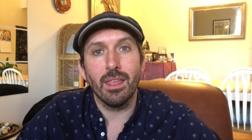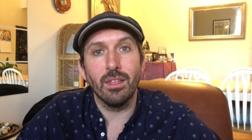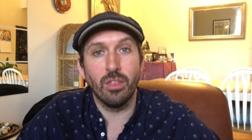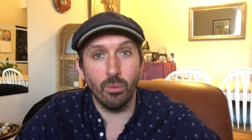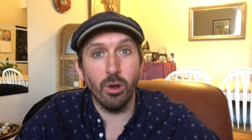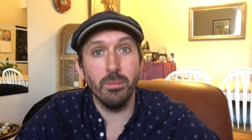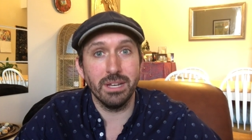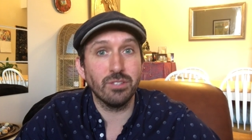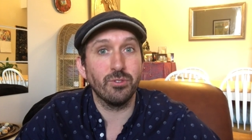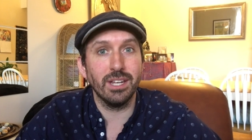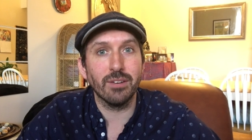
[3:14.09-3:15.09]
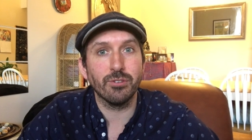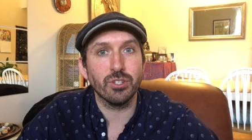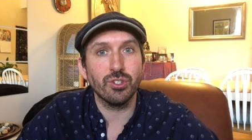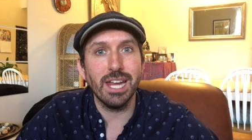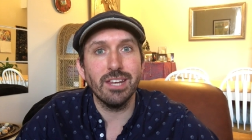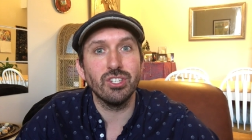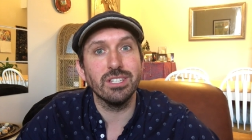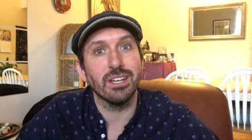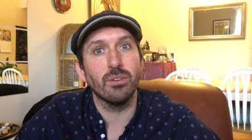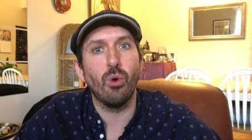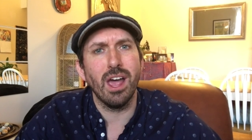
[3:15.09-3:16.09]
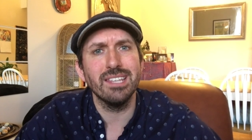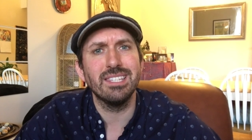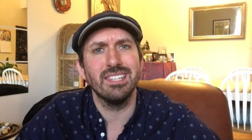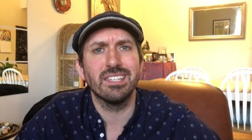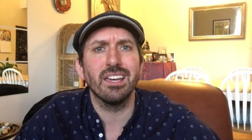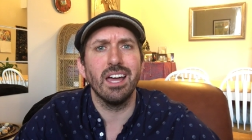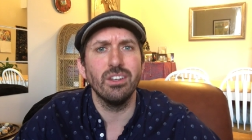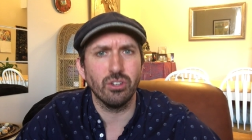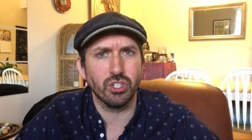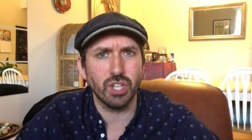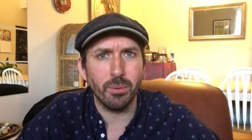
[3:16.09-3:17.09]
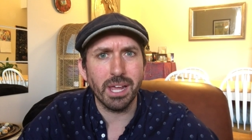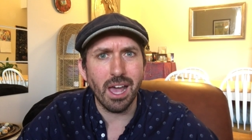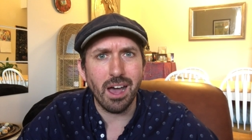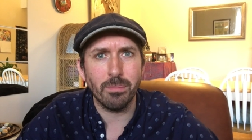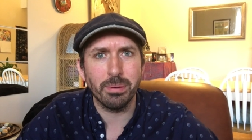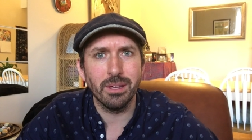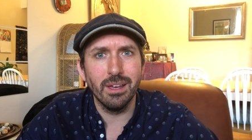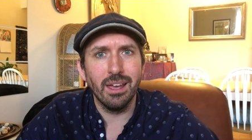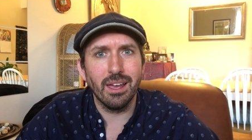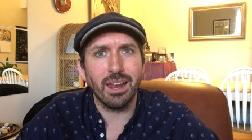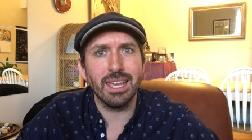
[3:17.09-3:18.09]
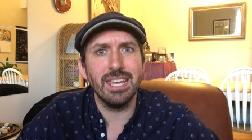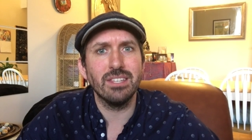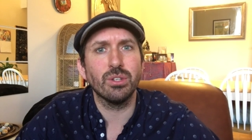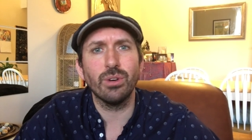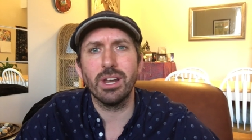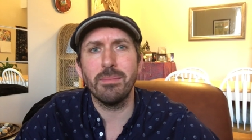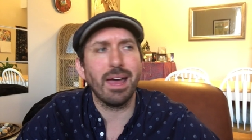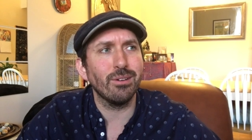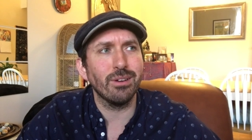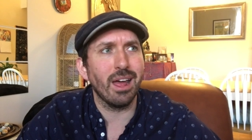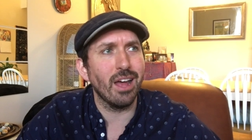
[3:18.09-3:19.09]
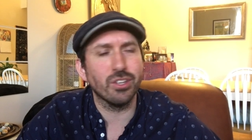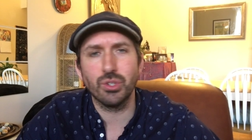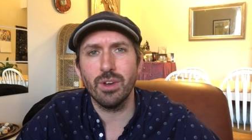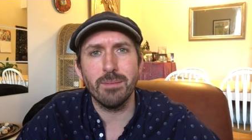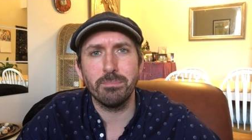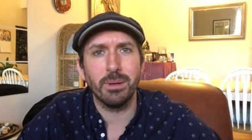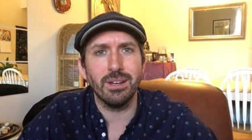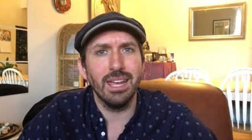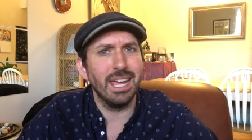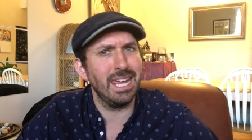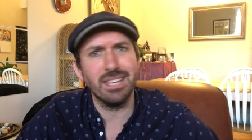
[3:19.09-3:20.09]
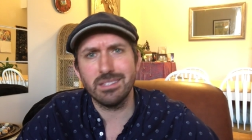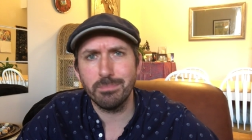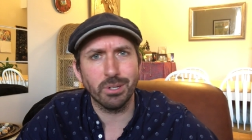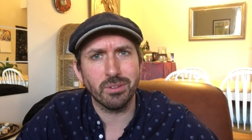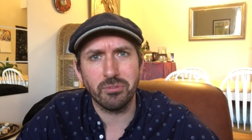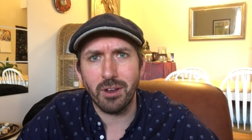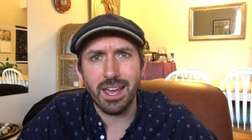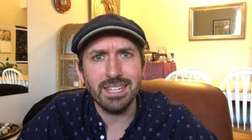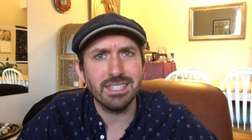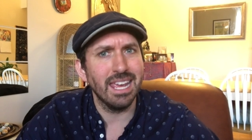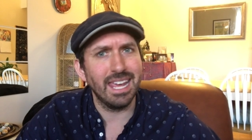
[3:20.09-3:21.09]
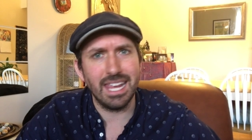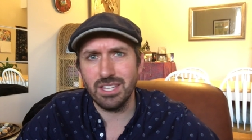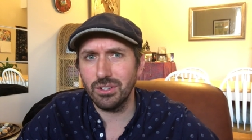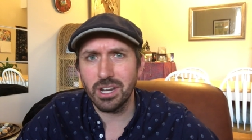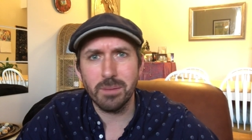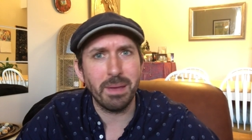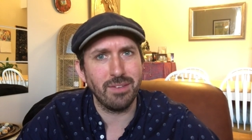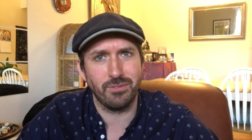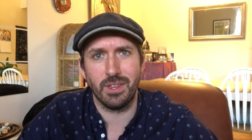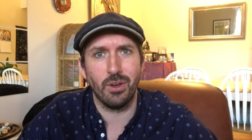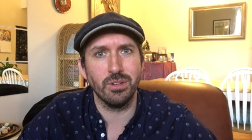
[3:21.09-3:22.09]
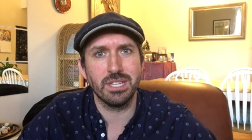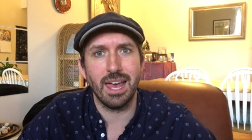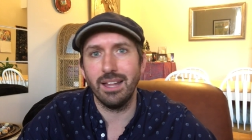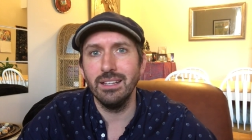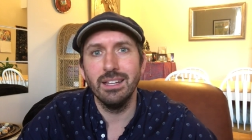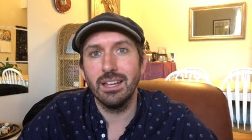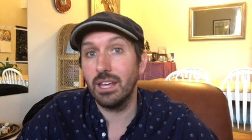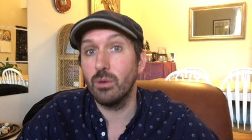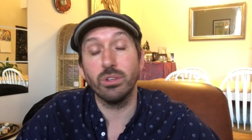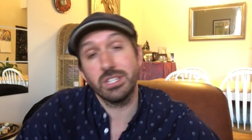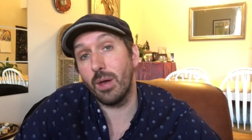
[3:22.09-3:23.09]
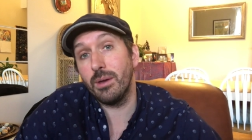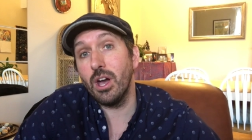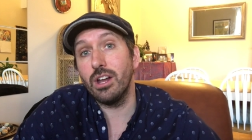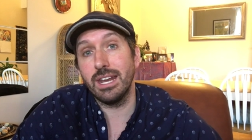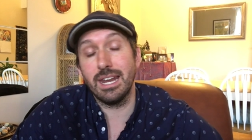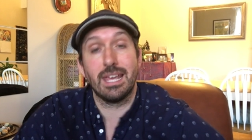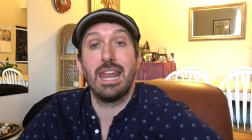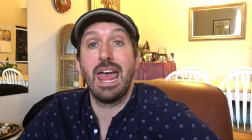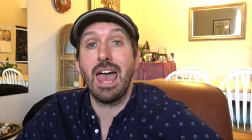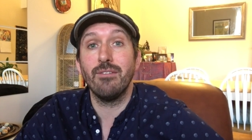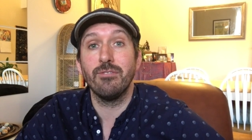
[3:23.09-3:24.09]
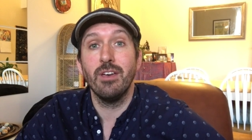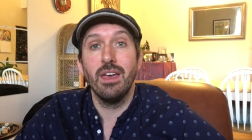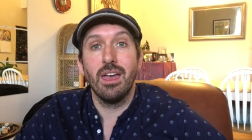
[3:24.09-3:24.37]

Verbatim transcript: the woman is feeling frustrated. She's like, why is this guy not showing up? Like, he's talking about a trip, but he hasn't booked the flights. He's not going to pay for the hotel. Like, what's going on? And it can have